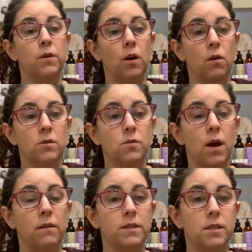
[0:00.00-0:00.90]
we also
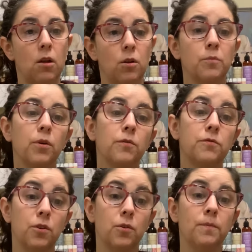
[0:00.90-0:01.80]
have a solid
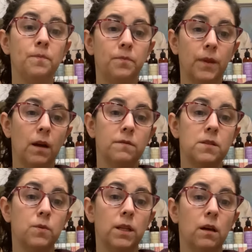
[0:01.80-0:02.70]
perfume of
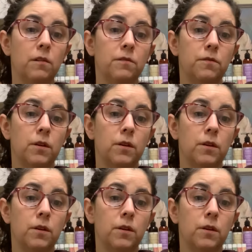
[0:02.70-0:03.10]
Sweet Love.